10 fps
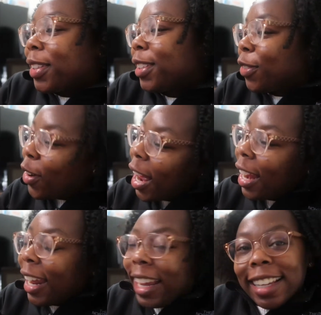It's
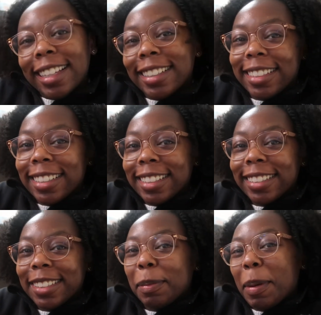Friday.
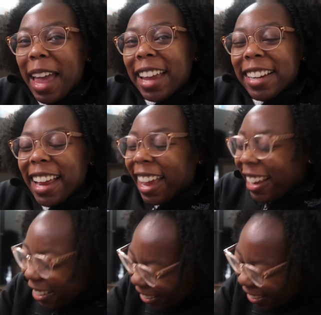It's payday.